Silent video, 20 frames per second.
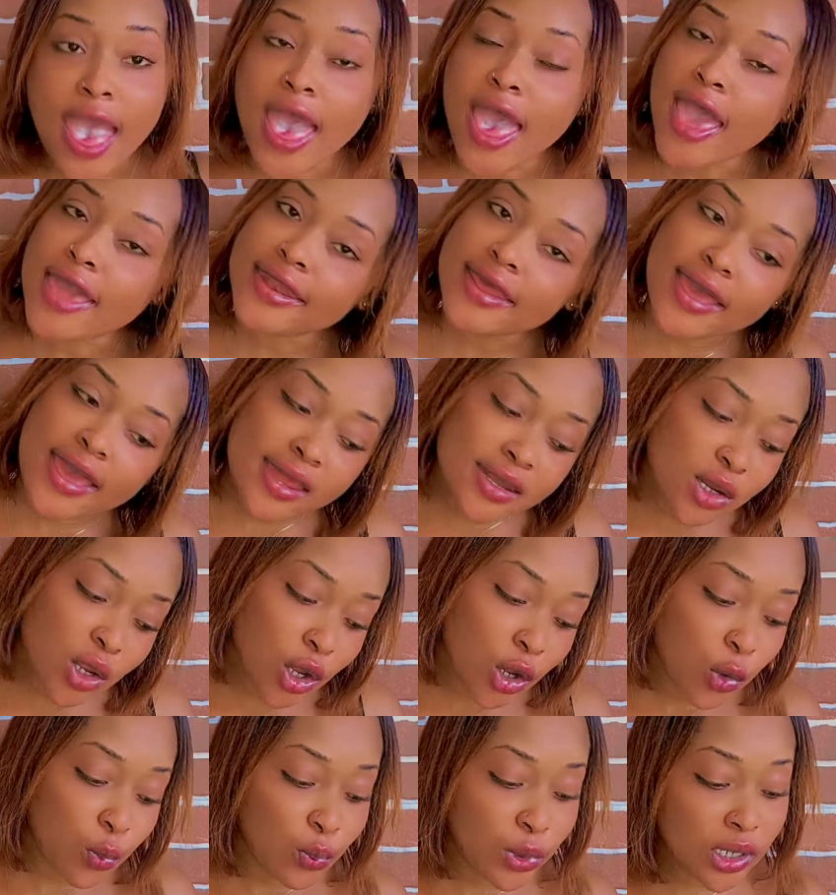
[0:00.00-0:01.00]
And then
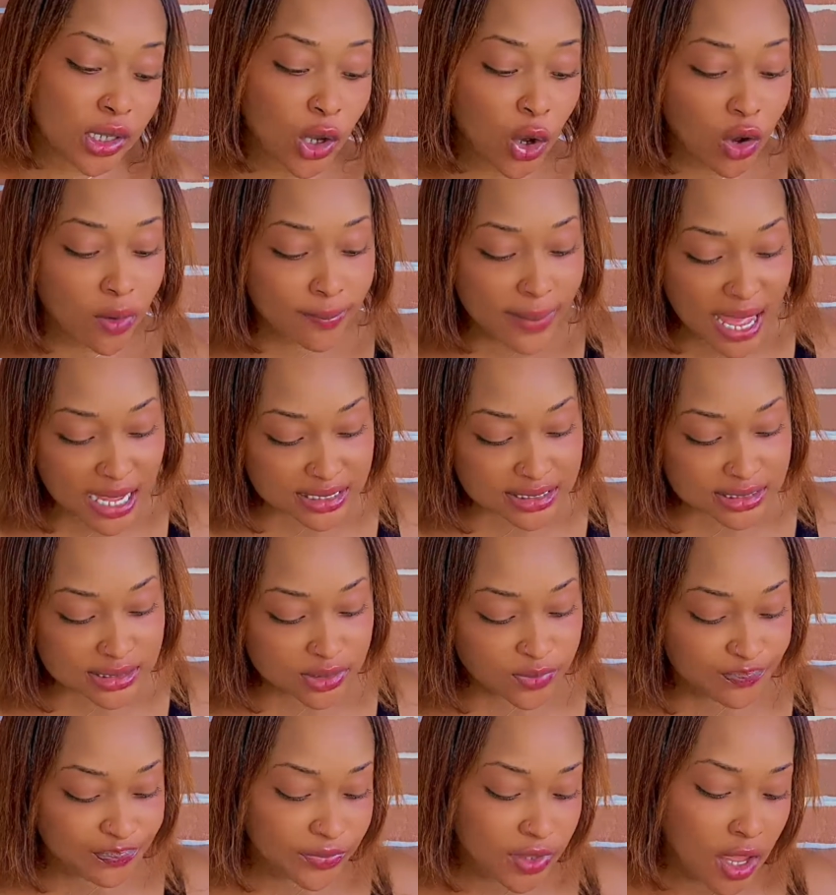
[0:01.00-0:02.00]
we go back
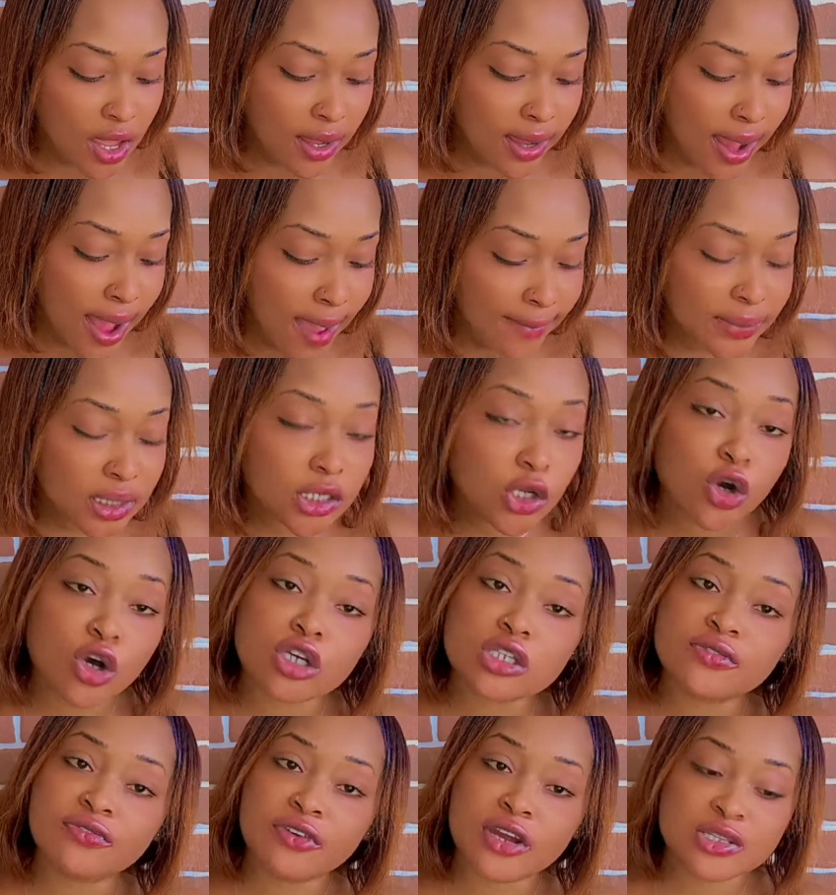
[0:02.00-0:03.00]
to
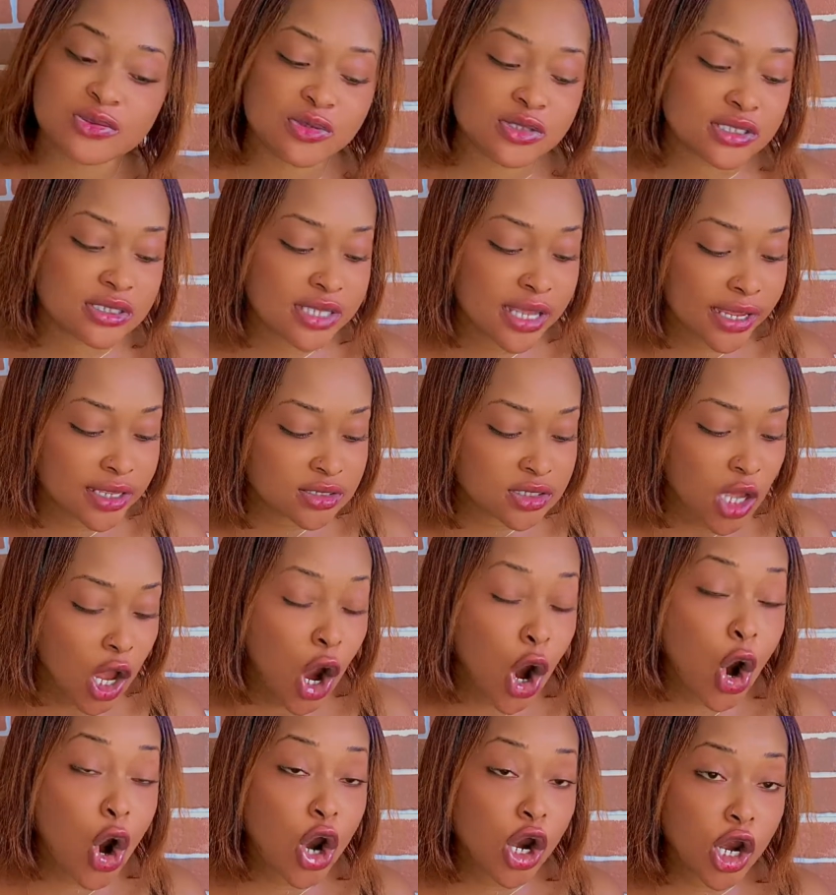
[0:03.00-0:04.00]
Camidoh's verse, which says,
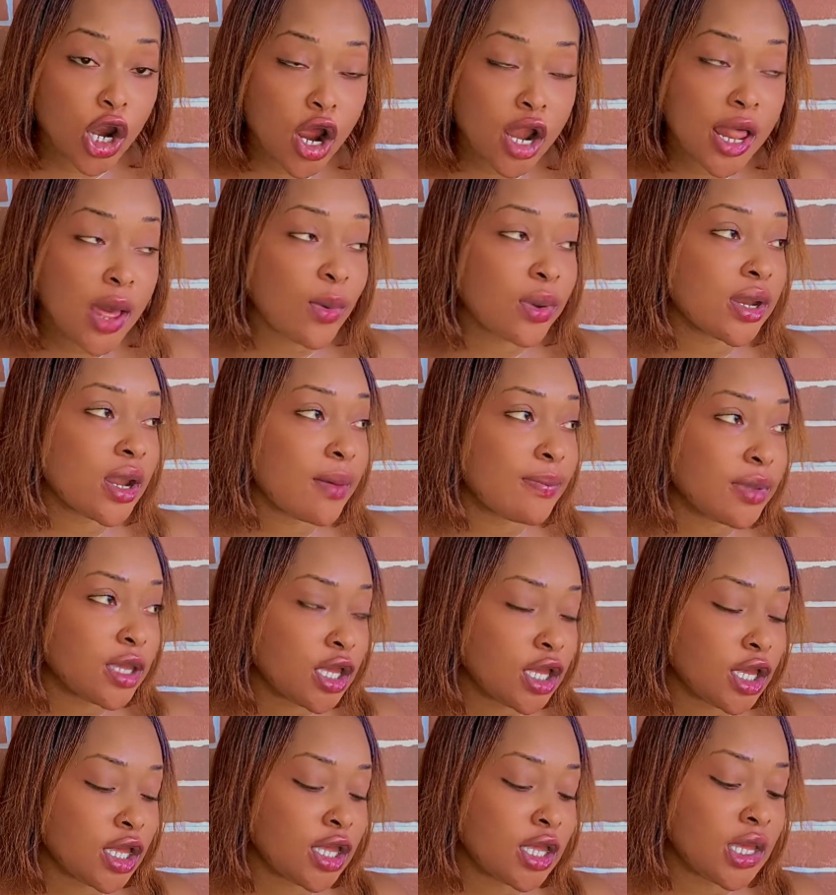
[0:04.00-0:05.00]
oh girl, I wanna
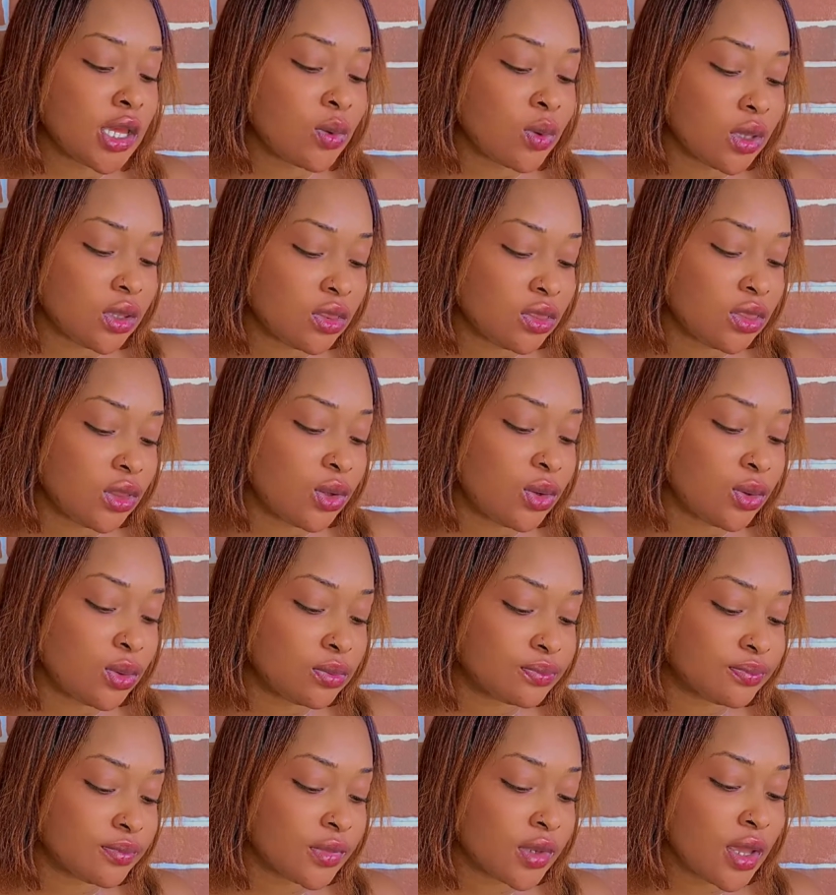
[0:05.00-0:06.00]
be with
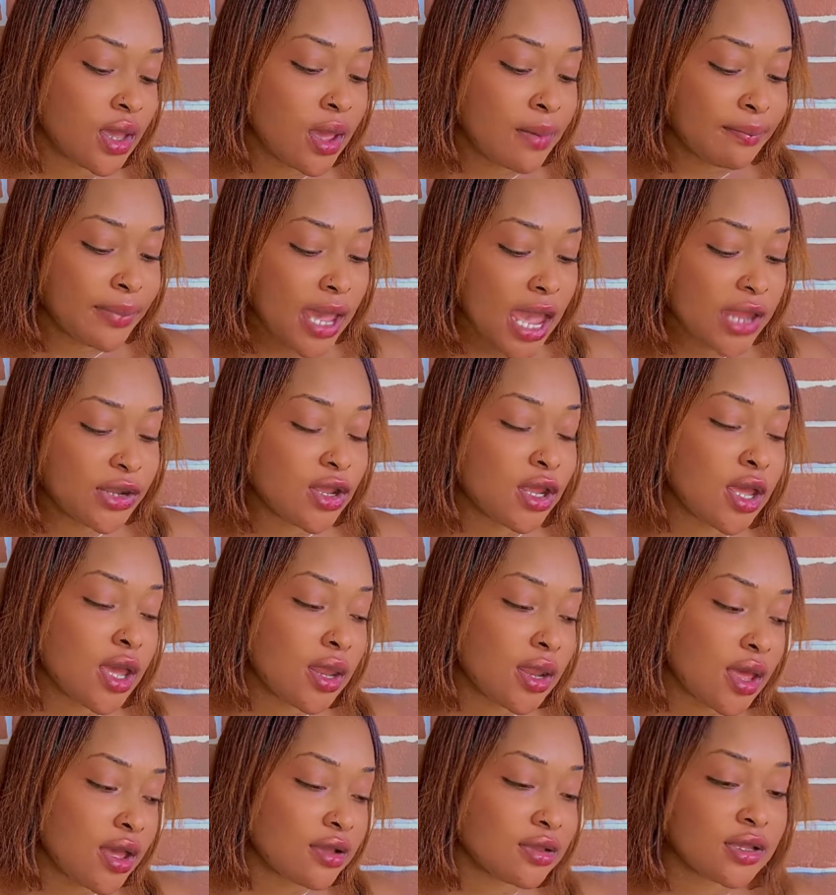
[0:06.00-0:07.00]
you, but I know
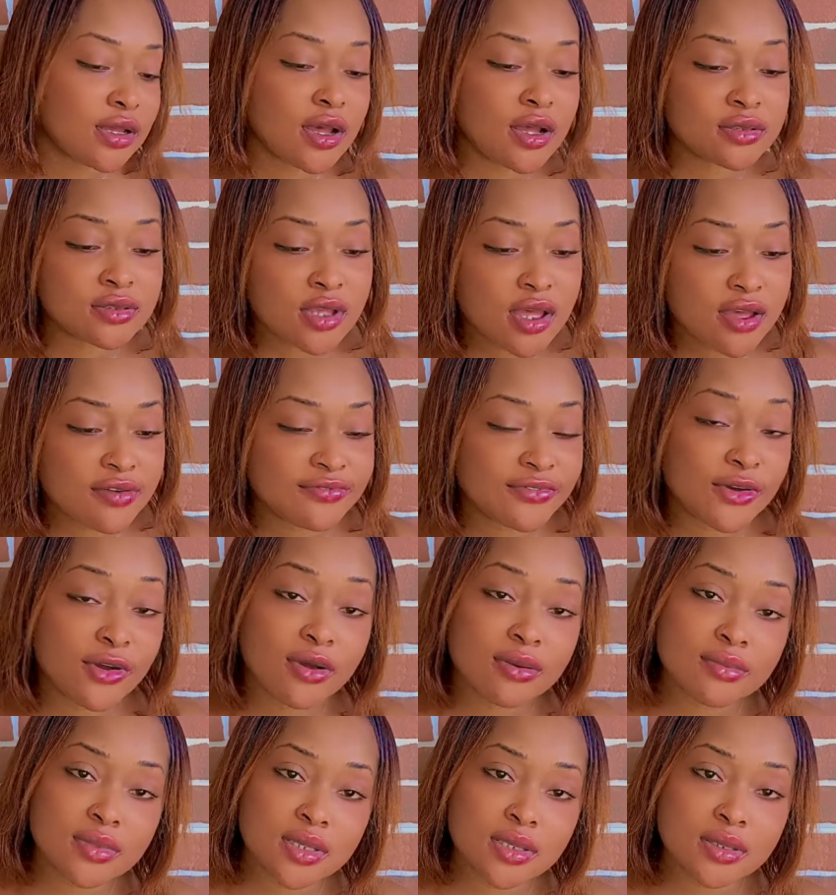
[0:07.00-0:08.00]
you're not
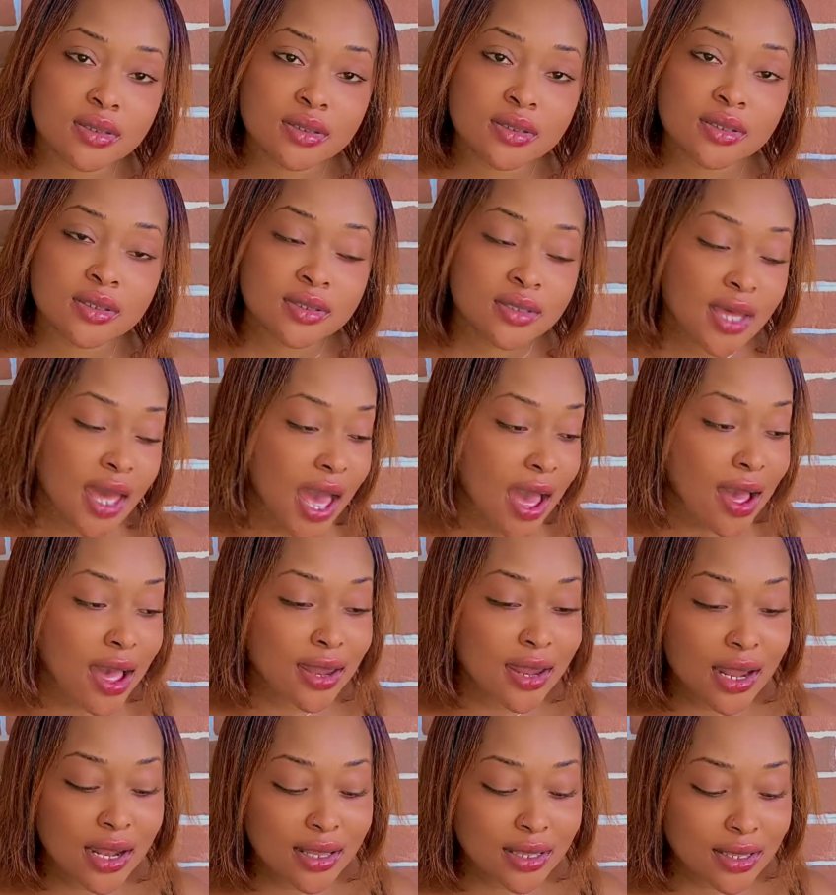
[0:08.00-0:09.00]
gonna for me.
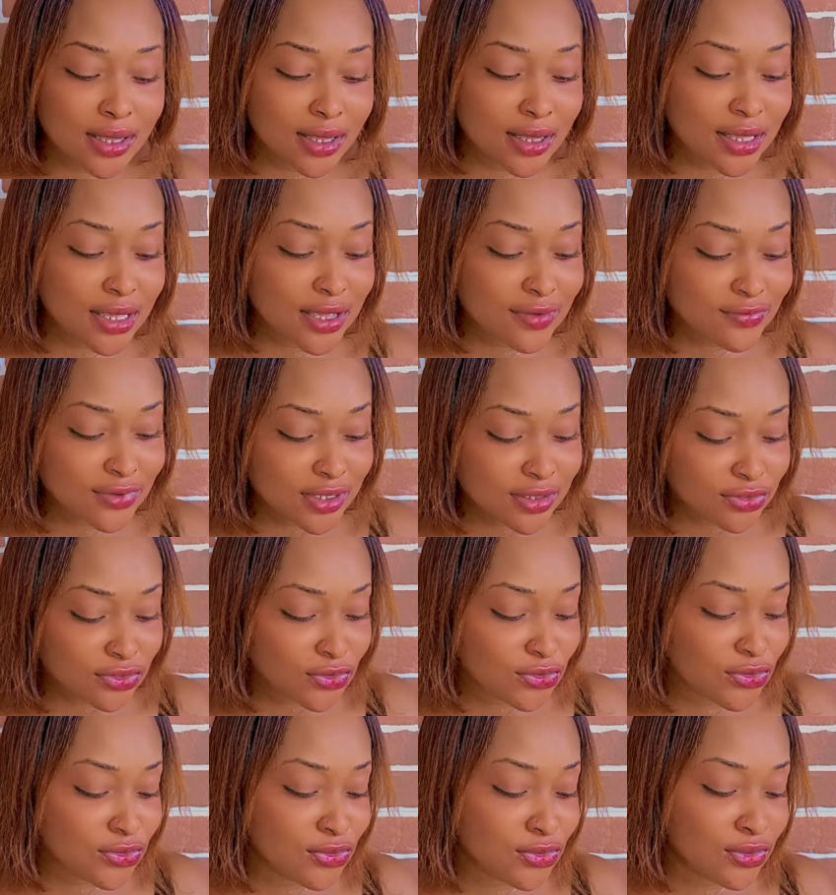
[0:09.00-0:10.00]
I'll be with
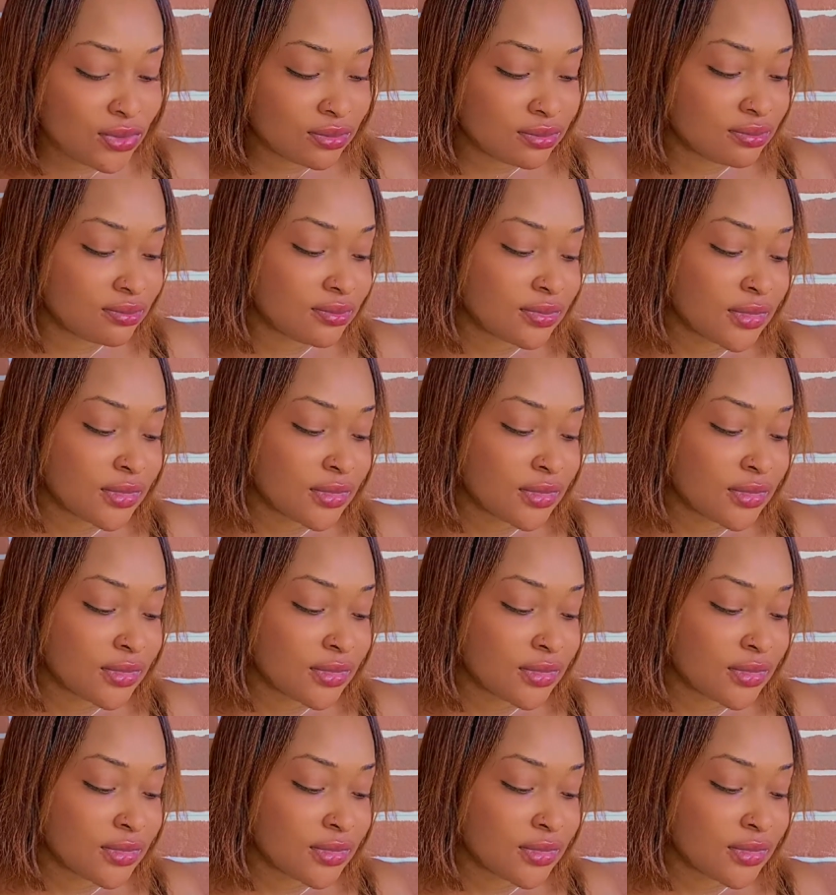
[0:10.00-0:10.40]
you.